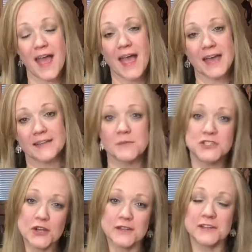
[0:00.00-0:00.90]
And let me
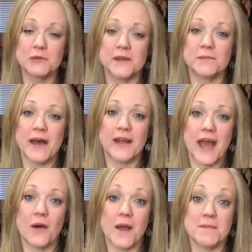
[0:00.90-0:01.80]
show you a little bit about
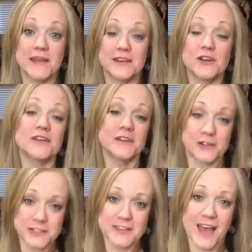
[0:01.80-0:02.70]
how I made it earlier
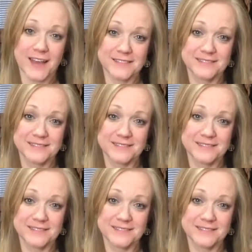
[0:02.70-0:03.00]
today.